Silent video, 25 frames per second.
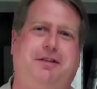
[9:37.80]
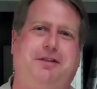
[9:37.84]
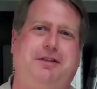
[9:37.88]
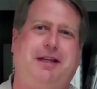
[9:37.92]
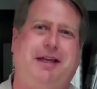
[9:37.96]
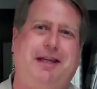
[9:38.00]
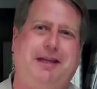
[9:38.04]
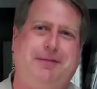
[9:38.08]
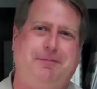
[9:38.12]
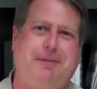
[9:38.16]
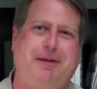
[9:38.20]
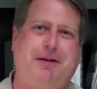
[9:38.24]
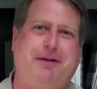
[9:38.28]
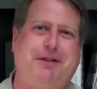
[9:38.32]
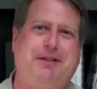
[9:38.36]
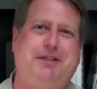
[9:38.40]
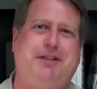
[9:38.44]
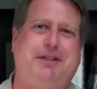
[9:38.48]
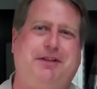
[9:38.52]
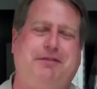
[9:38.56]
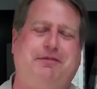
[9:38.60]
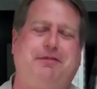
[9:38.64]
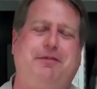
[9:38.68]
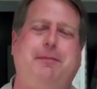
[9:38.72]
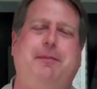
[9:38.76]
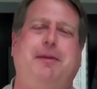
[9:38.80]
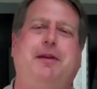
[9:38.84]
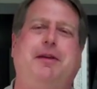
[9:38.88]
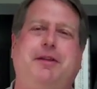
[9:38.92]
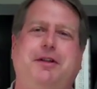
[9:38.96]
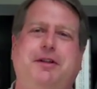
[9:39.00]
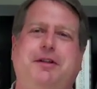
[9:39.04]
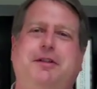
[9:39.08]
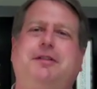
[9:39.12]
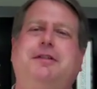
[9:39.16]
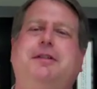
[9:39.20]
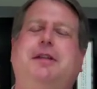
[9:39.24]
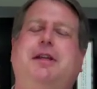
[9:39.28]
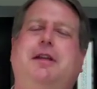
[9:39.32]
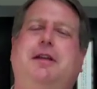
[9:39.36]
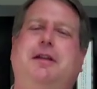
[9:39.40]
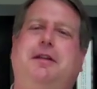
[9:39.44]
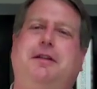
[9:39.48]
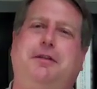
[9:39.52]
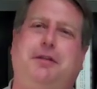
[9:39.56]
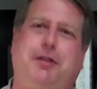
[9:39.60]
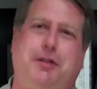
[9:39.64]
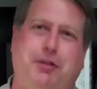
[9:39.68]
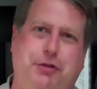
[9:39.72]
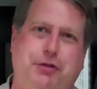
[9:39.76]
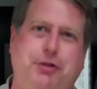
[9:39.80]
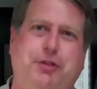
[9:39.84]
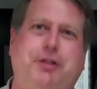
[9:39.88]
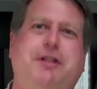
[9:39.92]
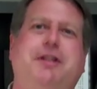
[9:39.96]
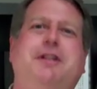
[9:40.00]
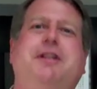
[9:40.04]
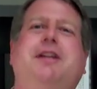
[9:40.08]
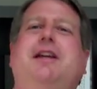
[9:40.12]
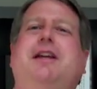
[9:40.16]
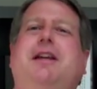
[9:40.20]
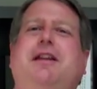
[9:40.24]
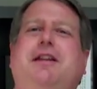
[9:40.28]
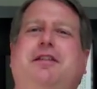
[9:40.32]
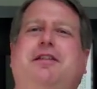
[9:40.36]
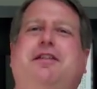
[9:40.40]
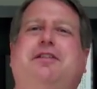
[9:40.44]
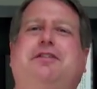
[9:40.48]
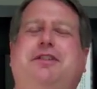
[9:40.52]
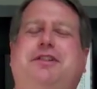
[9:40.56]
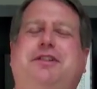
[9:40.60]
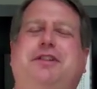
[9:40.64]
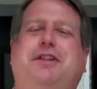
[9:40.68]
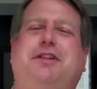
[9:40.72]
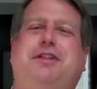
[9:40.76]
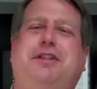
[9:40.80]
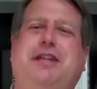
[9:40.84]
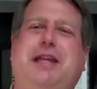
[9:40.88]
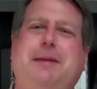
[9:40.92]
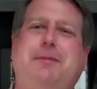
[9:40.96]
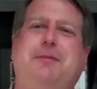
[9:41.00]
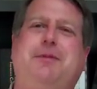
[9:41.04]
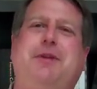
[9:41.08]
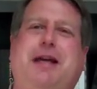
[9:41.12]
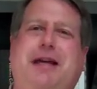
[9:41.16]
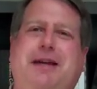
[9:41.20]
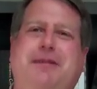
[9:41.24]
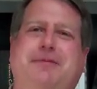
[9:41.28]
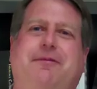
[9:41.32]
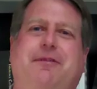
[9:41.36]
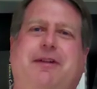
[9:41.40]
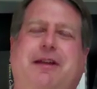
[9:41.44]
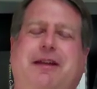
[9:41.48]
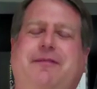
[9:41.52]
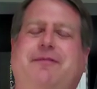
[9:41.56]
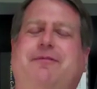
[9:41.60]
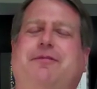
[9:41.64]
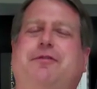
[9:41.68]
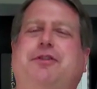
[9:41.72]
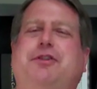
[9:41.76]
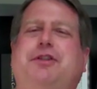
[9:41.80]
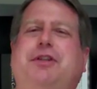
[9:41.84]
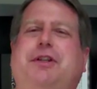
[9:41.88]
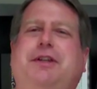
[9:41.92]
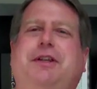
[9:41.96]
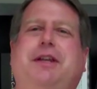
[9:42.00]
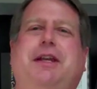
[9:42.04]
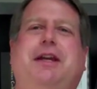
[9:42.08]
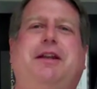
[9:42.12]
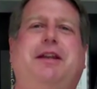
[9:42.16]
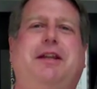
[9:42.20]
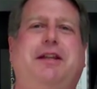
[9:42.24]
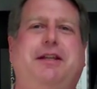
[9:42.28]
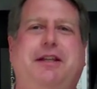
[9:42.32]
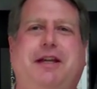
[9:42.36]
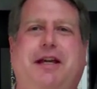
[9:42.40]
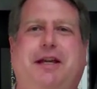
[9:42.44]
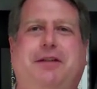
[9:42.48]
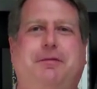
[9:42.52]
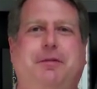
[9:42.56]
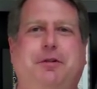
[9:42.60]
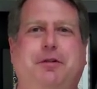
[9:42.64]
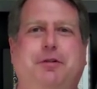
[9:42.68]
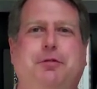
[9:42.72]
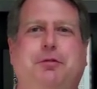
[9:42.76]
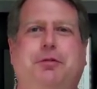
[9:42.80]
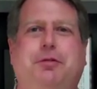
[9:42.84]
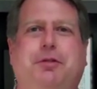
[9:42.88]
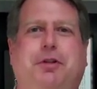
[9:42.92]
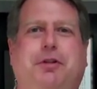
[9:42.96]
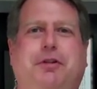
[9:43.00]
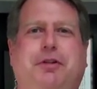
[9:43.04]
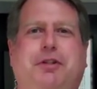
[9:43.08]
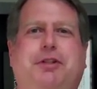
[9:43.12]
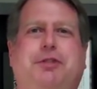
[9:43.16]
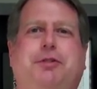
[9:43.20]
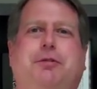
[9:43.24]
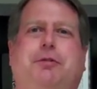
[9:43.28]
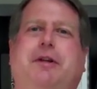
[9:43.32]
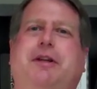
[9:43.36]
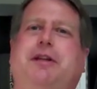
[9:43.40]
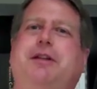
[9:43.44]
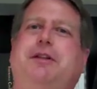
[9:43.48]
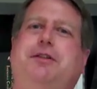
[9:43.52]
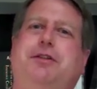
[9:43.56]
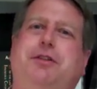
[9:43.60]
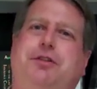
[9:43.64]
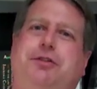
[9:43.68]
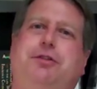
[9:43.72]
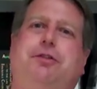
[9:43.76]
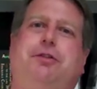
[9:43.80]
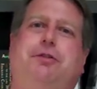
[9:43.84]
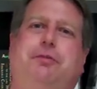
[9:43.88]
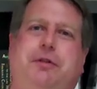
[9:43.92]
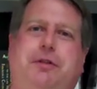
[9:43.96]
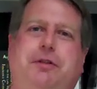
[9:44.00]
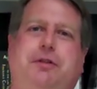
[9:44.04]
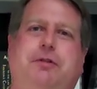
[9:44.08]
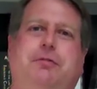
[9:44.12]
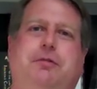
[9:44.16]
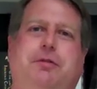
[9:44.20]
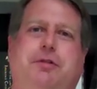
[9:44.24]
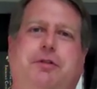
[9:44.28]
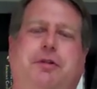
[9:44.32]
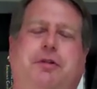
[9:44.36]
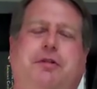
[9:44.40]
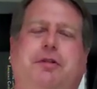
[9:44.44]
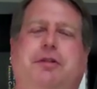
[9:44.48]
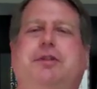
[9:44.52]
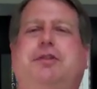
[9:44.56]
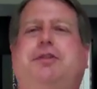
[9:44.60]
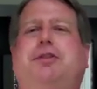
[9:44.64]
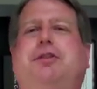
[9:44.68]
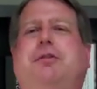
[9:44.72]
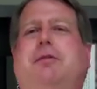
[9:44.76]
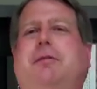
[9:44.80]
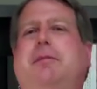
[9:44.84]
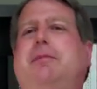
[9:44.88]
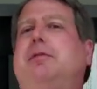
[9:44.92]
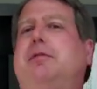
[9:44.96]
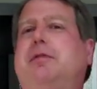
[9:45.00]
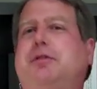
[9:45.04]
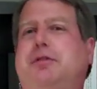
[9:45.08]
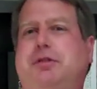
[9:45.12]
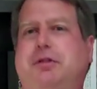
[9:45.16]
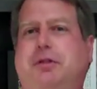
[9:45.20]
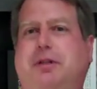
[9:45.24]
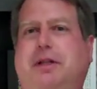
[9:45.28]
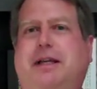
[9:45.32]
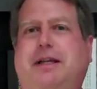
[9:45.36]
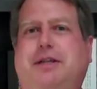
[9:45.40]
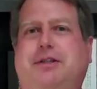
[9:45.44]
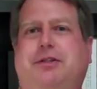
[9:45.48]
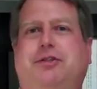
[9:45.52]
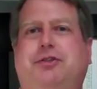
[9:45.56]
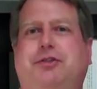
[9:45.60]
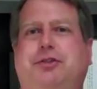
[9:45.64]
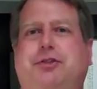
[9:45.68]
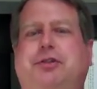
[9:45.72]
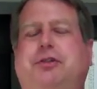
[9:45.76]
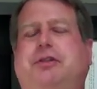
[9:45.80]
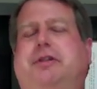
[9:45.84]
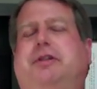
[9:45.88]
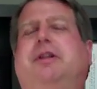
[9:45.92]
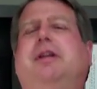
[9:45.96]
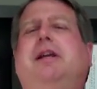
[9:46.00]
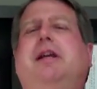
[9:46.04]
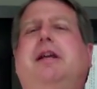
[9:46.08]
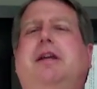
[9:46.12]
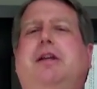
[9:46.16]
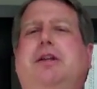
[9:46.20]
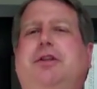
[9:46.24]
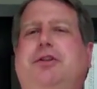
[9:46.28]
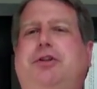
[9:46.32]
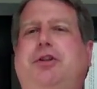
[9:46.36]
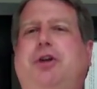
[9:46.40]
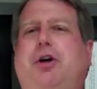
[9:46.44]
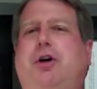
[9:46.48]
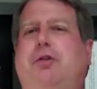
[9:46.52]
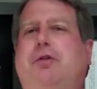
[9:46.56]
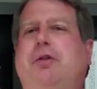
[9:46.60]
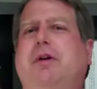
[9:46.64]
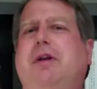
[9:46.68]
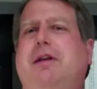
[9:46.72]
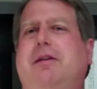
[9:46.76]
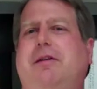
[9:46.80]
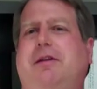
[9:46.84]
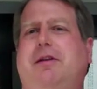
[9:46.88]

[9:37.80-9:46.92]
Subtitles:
time periods sound familiar, they should. The same time frame for sending out a non-renewal notice or a conditional renewal notice to a personalized insured. So,